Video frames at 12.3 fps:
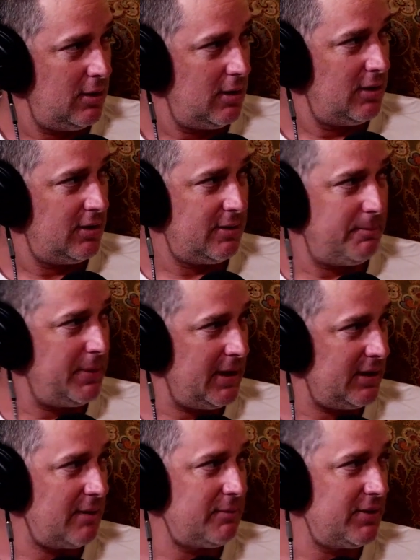Some picks.
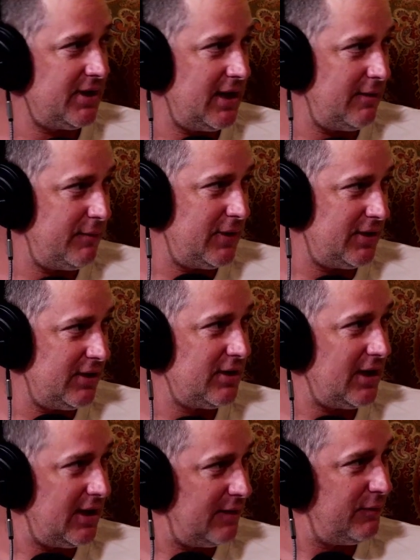I'm just saying, if this is
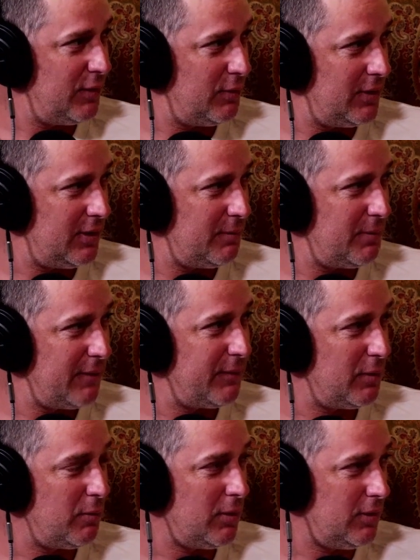like, if you were in the perfect
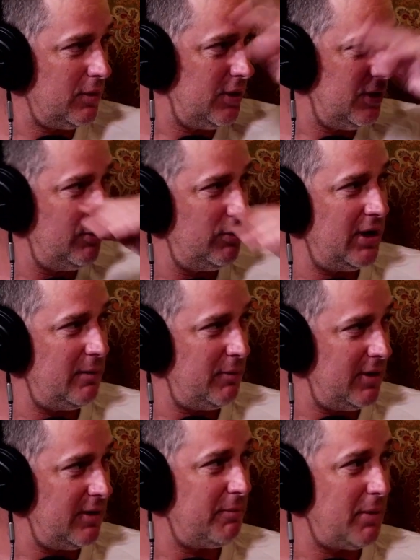world, you get
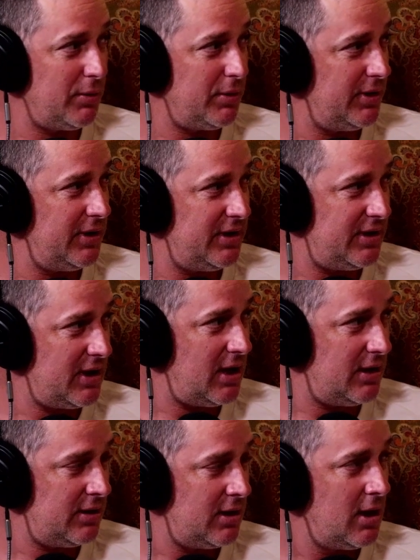rid of both of these
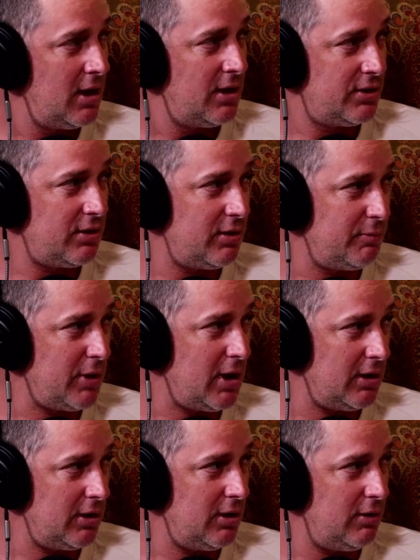guys. So
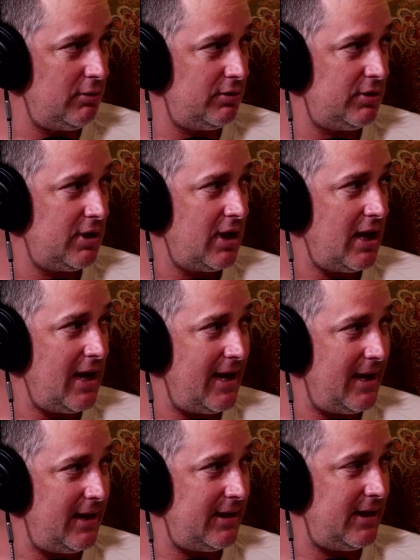LeBron goes
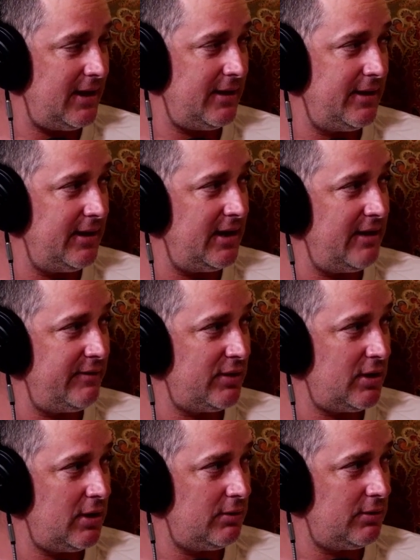and Anthony
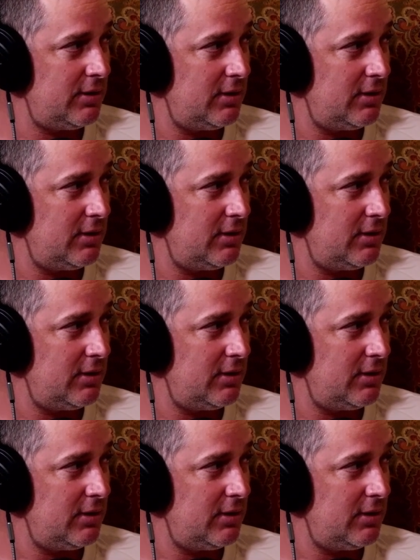Davis goes.